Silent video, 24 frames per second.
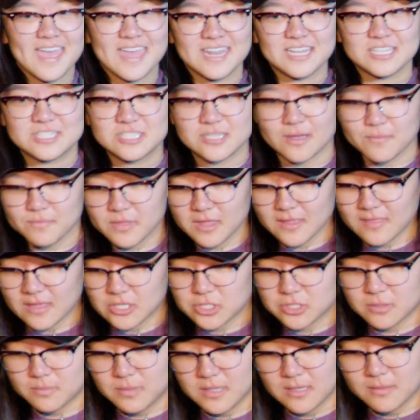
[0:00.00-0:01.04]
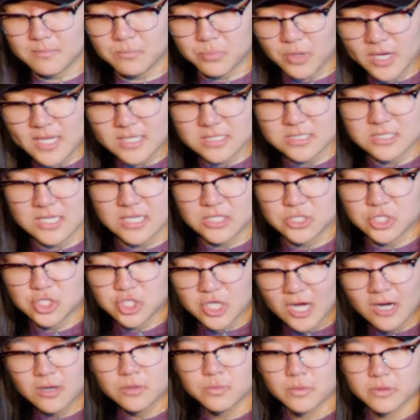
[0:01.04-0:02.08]
And it's something that should be embraced and
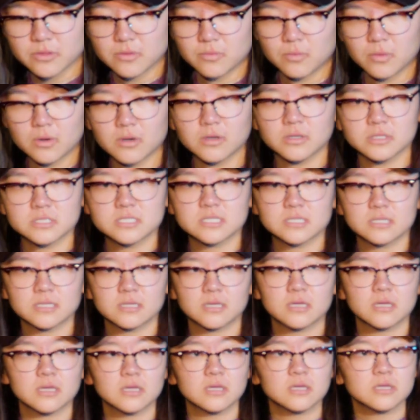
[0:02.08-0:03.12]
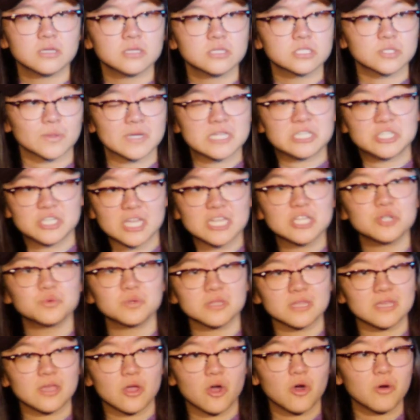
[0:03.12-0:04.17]
shared with the world. So I
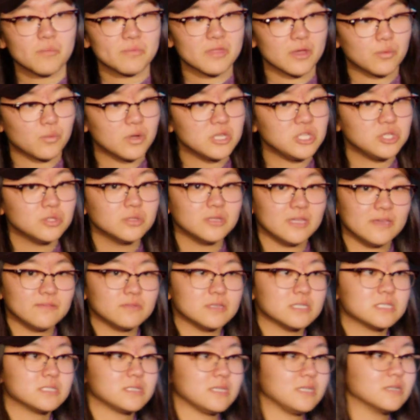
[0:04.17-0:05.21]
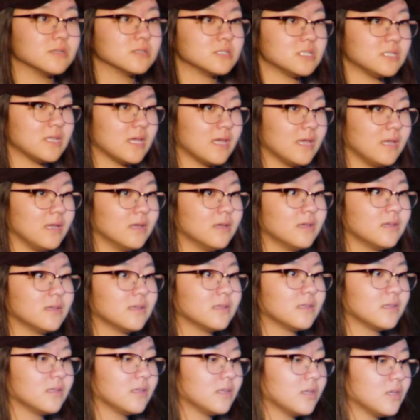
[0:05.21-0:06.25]
genuinely hope that when you leave this theater today,
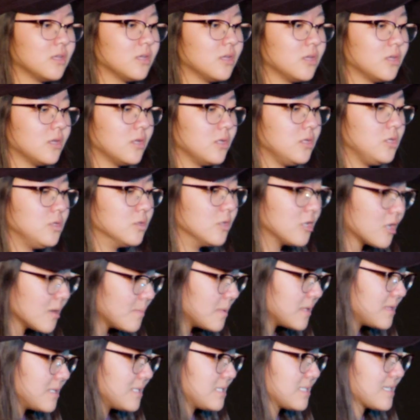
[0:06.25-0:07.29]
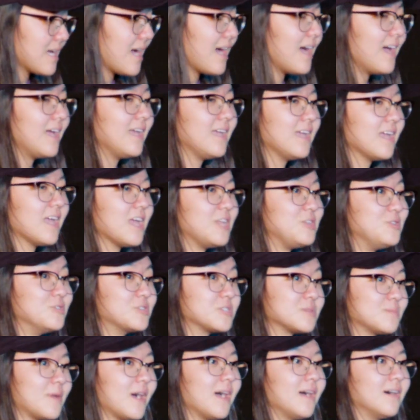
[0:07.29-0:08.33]
you look up at the sky and you
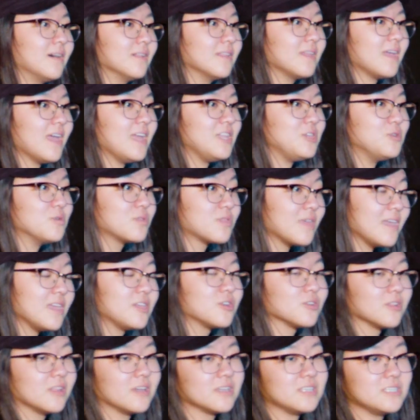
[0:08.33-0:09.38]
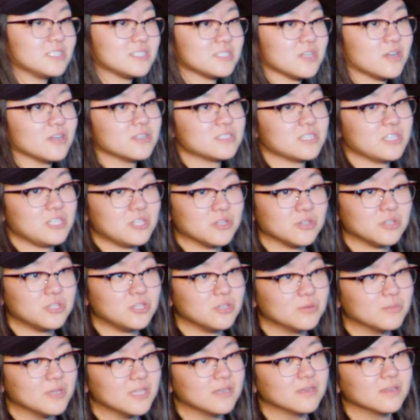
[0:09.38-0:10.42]
smile and you thank your lucky stars that you're
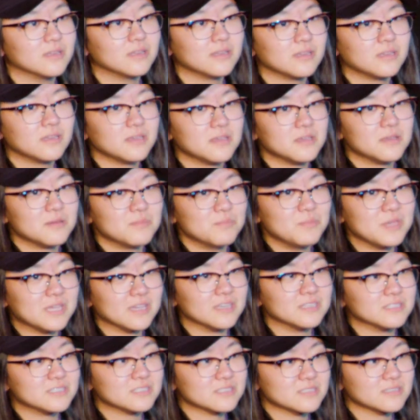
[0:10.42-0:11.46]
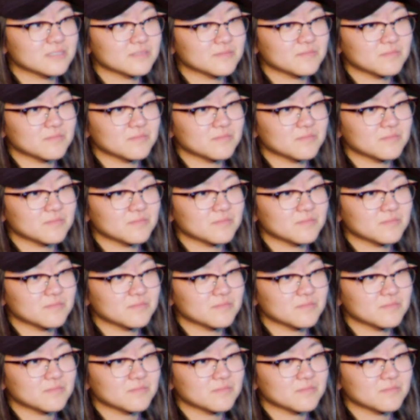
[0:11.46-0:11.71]
human, because